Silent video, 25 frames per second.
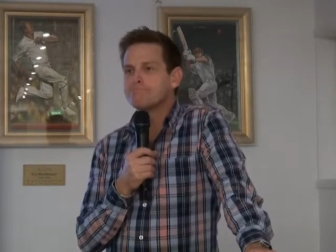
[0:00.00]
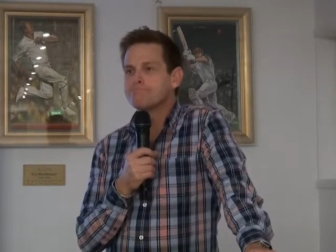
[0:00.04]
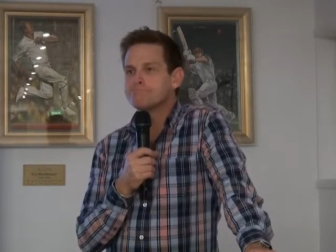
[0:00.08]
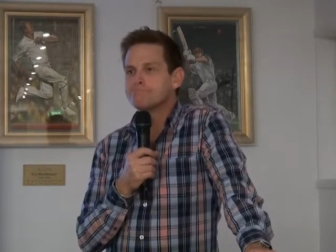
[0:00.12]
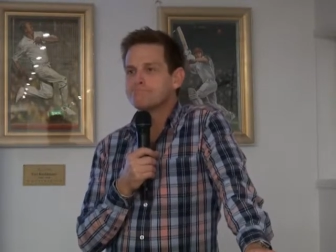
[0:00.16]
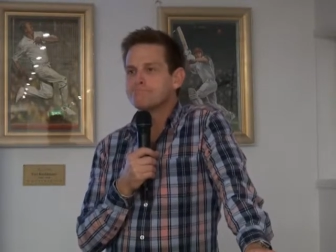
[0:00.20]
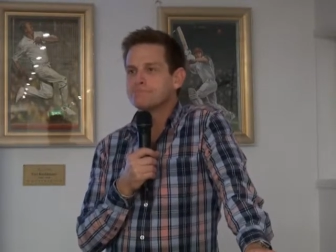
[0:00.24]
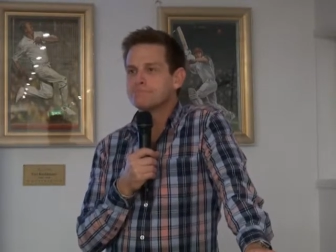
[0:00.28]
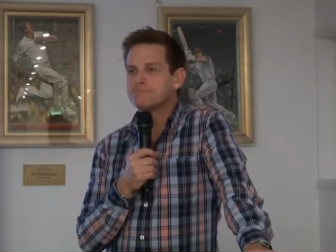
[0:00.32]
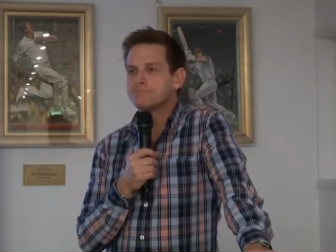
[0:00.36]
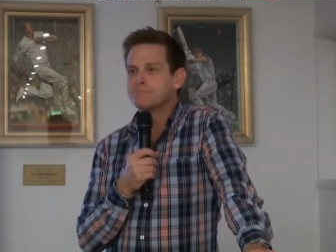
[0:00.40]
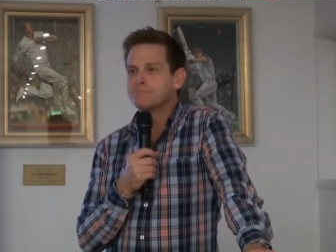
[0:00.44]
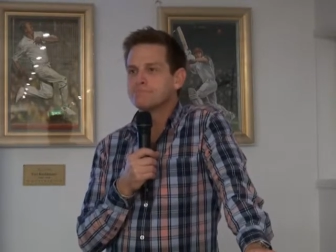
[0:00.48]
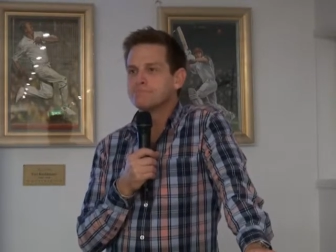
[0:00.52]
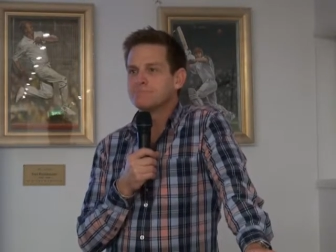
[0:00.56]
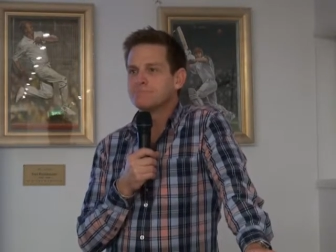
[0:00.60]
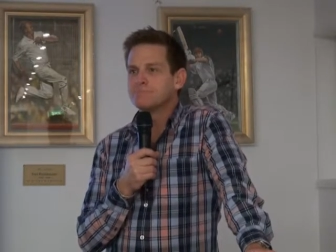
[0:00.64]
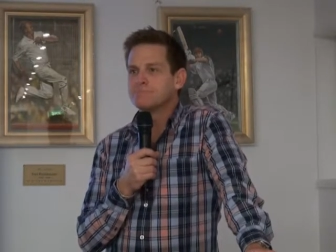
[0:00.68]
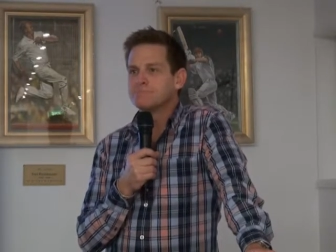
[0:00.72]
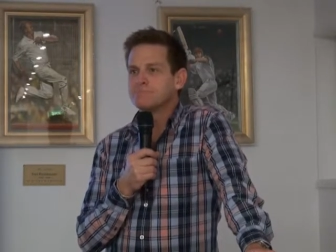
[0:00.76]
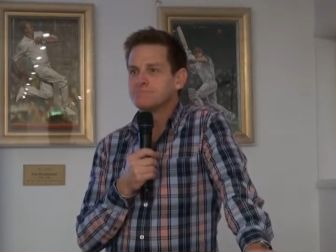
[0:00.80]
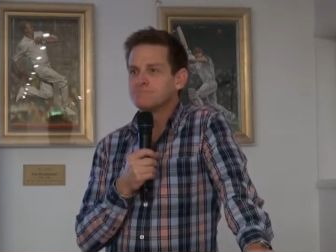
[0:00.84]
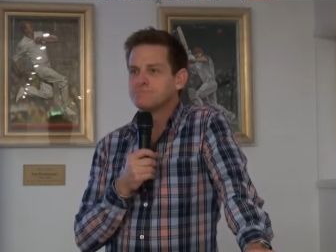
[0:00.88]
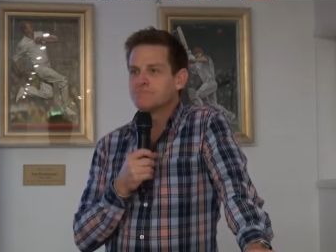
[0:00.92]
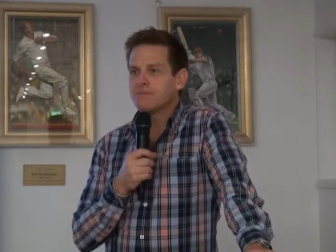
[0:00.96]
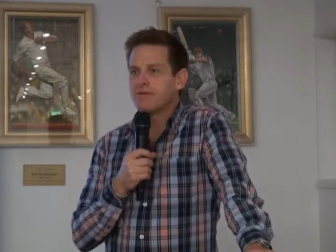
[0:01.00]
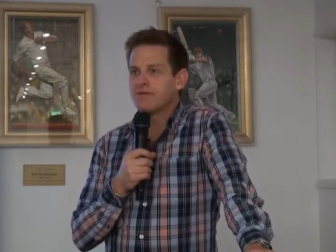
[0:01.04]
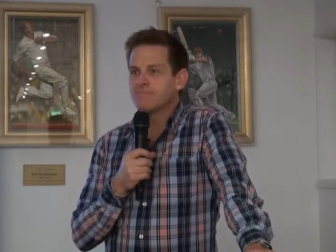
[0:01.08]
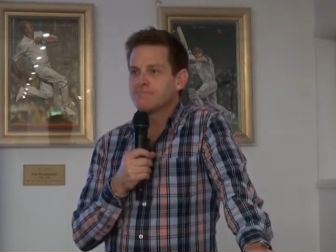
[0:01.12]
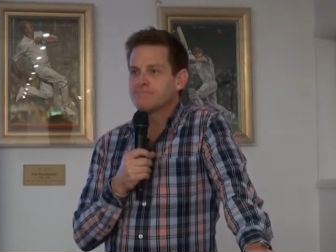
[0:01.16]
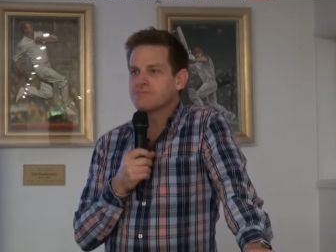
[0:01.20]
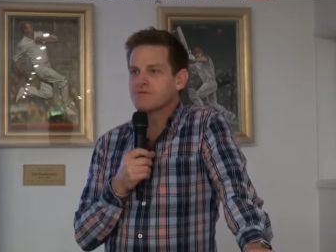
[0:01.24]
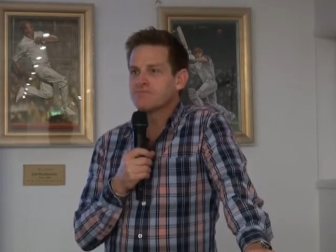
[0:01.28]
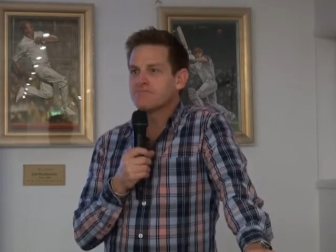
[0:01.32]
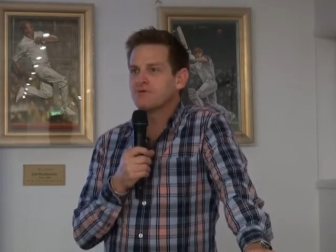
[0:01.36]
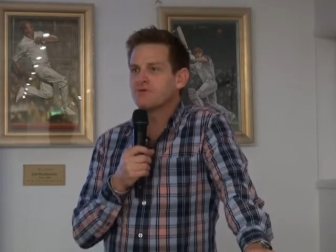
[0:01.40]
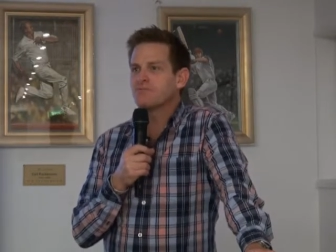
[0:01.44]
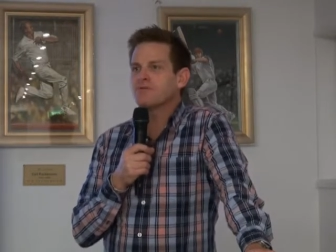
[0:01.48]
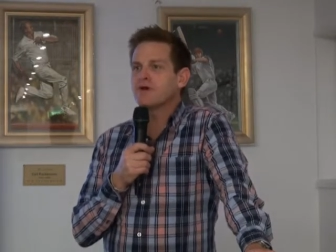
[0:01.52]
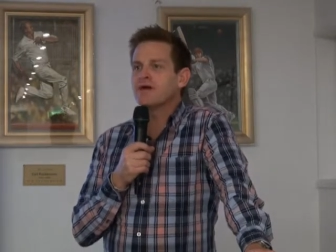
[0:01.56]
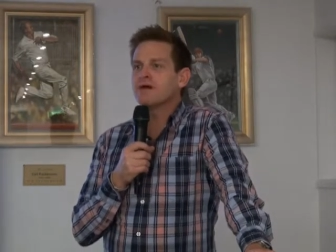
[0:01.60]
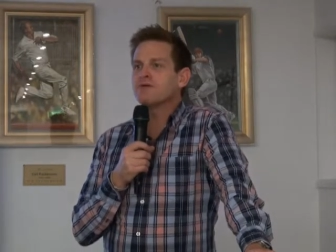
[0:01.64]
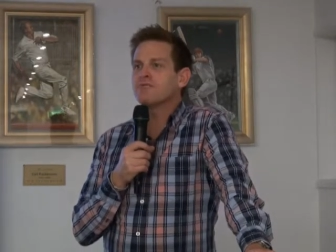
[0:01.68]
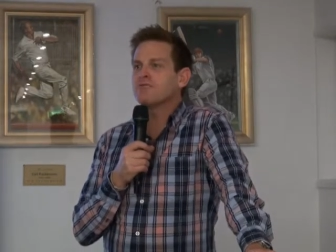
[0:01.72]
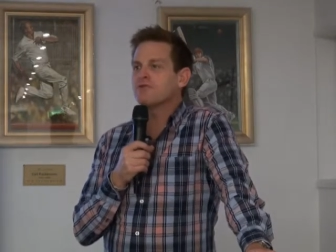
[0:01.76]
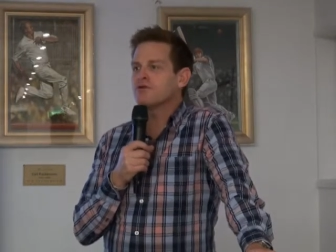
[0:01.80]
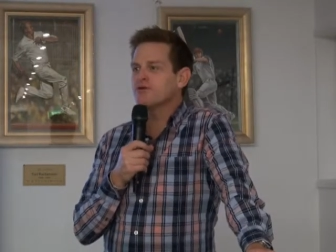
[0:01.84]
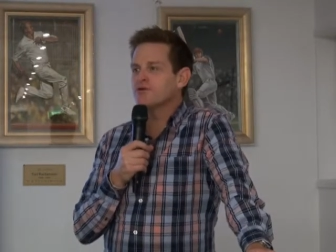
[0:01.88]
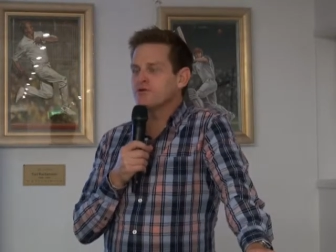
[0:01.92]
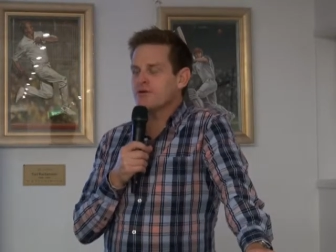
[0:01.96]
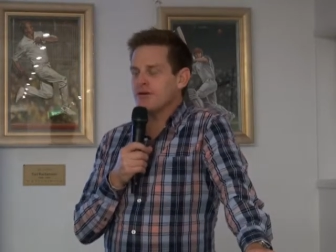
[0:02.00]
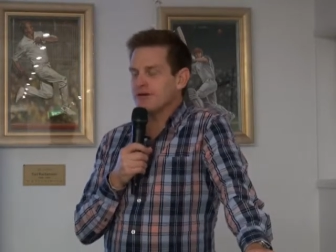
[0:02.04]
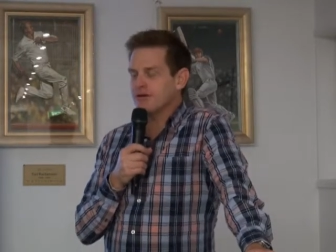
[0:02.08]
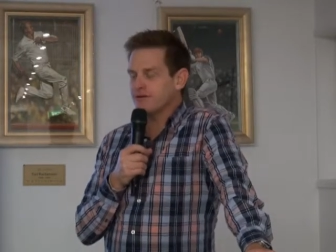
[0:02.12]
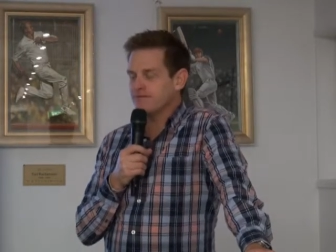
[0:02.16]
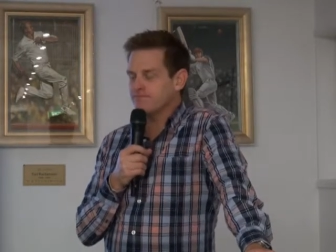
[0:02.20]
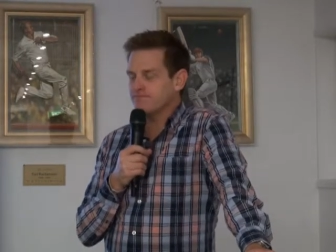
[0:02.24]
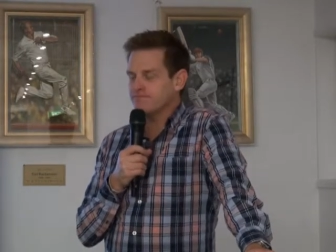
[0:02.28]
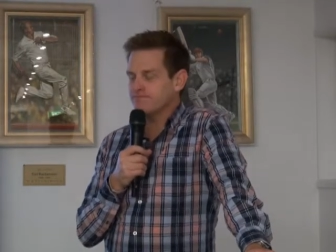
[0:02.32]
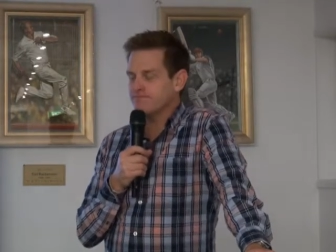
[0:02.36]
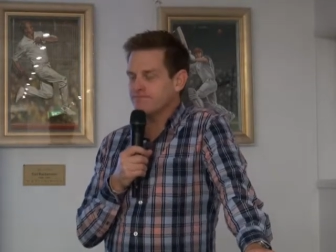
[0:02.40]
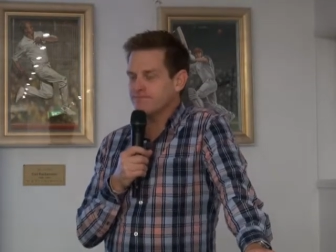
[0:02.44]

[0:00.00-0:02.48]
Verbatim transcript: The word spread. But where were they?